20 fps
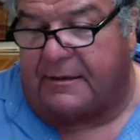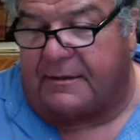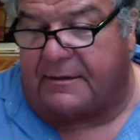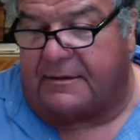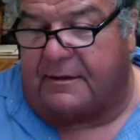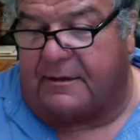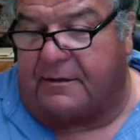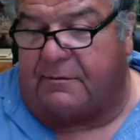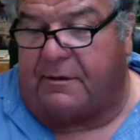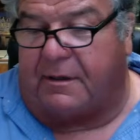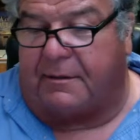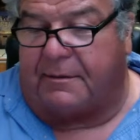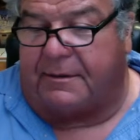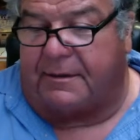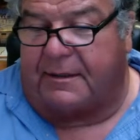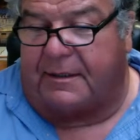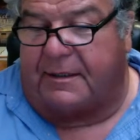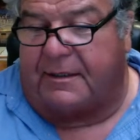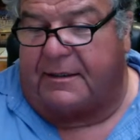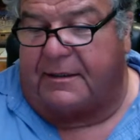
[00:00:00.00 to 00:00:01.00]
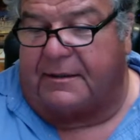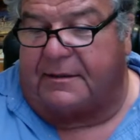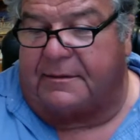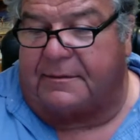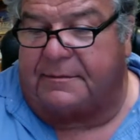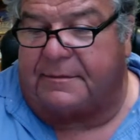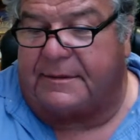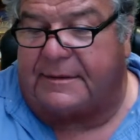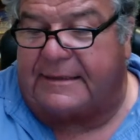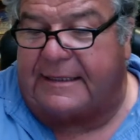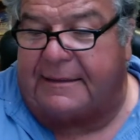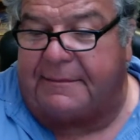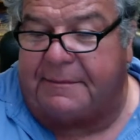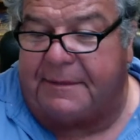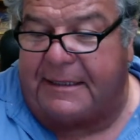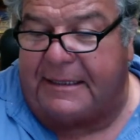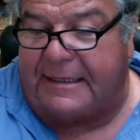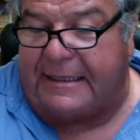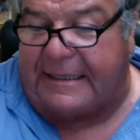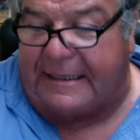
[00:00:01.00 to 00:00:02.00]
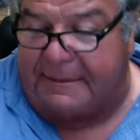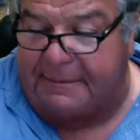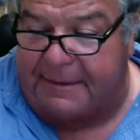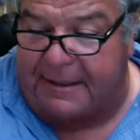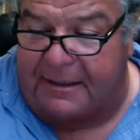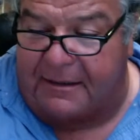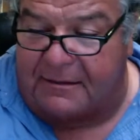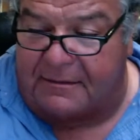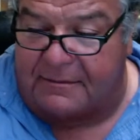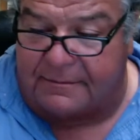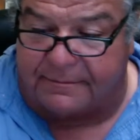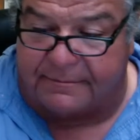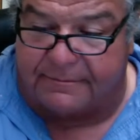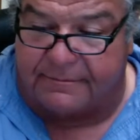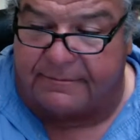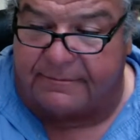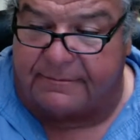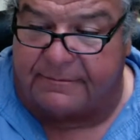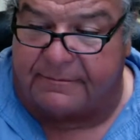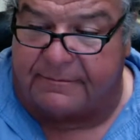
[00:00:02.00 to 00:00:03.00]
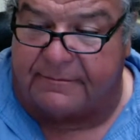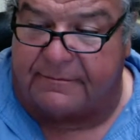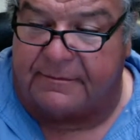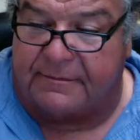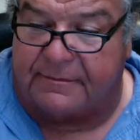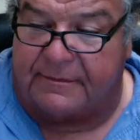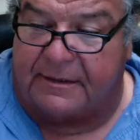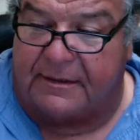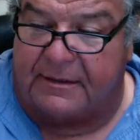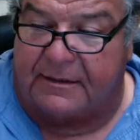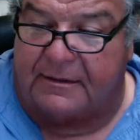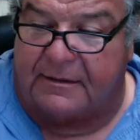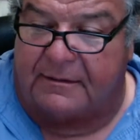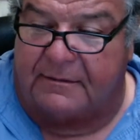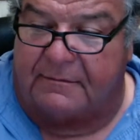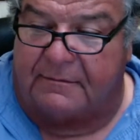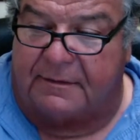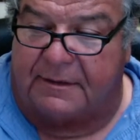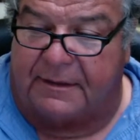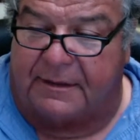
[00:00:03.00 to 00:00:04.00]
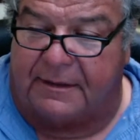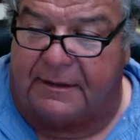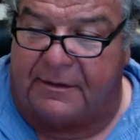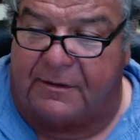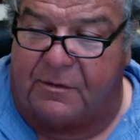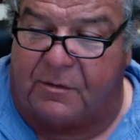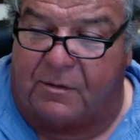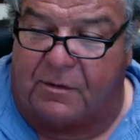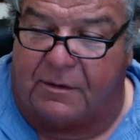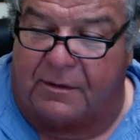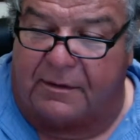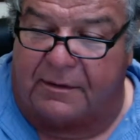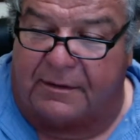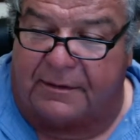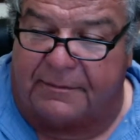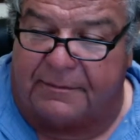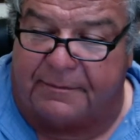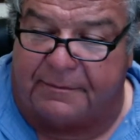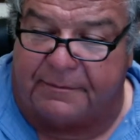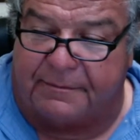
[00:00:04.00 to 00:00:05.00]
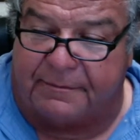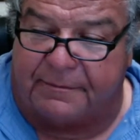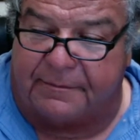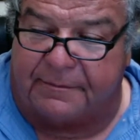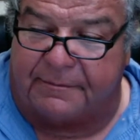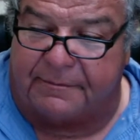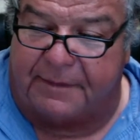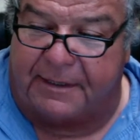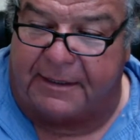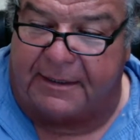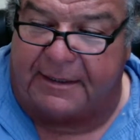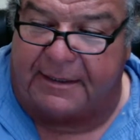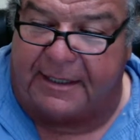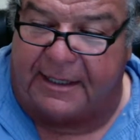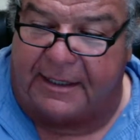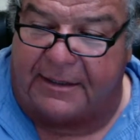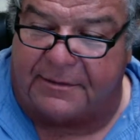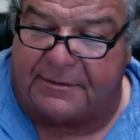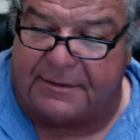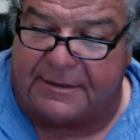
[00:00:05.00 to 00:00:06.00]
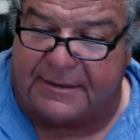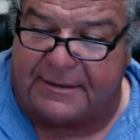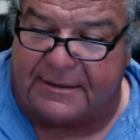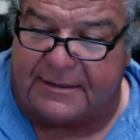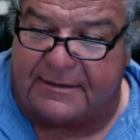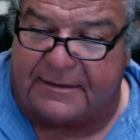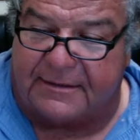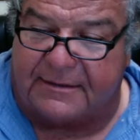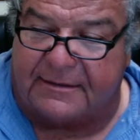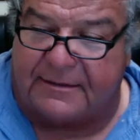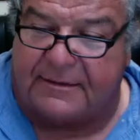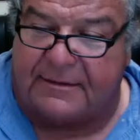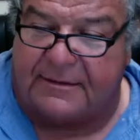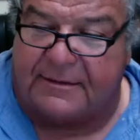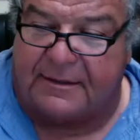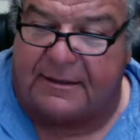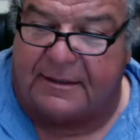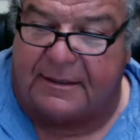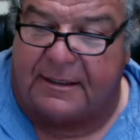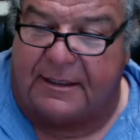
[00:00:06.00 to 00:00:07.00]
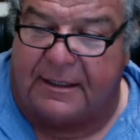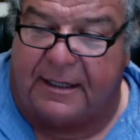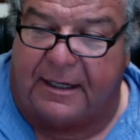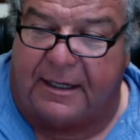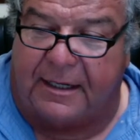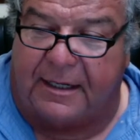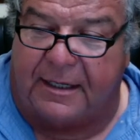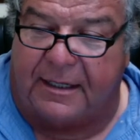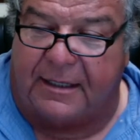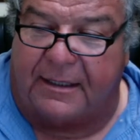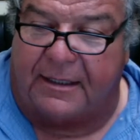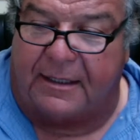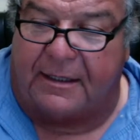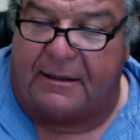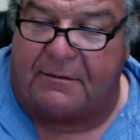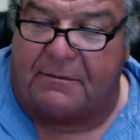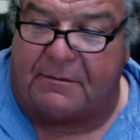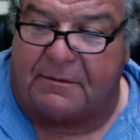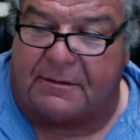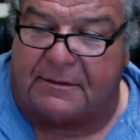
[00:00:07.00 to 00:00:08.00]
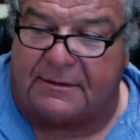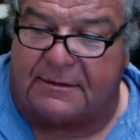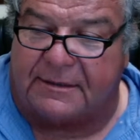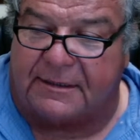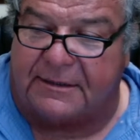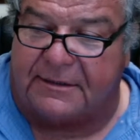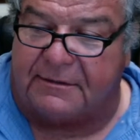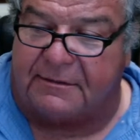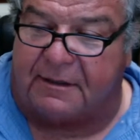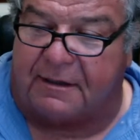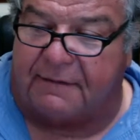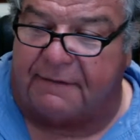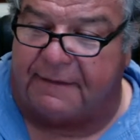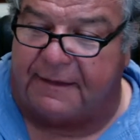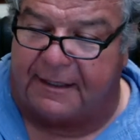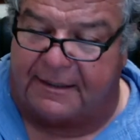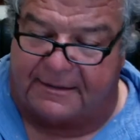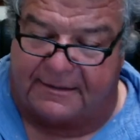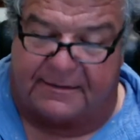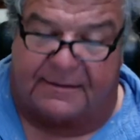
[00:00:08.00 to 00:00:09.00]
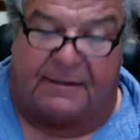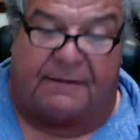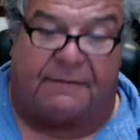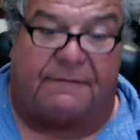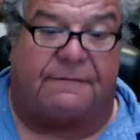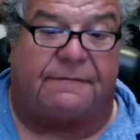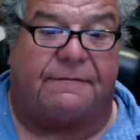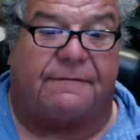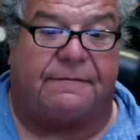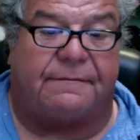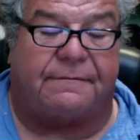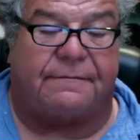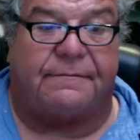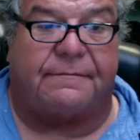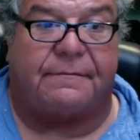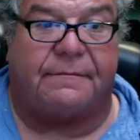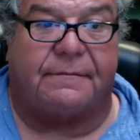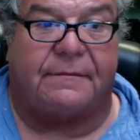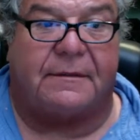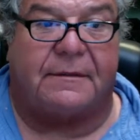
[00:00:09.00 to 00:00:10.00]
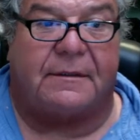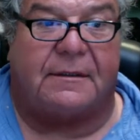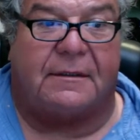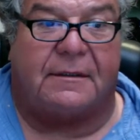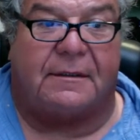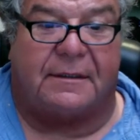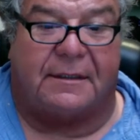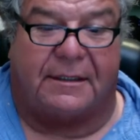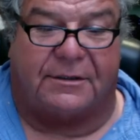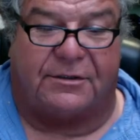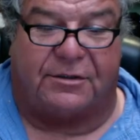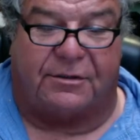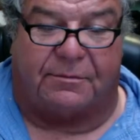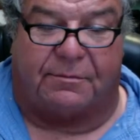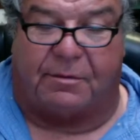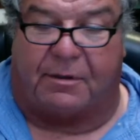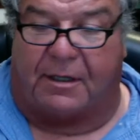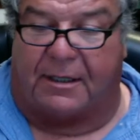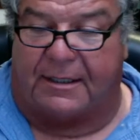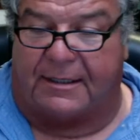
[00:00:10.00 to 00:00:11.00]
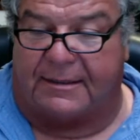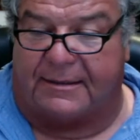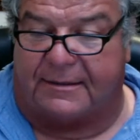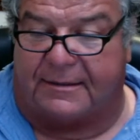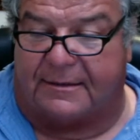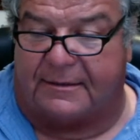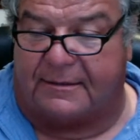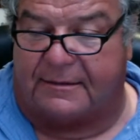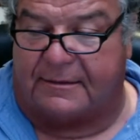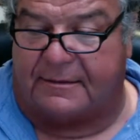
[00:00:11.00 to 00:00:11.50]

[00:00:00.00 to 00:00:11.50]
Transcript: So Robert, send me an email with your mailing address, and I will send you off that stuff. That's your prize.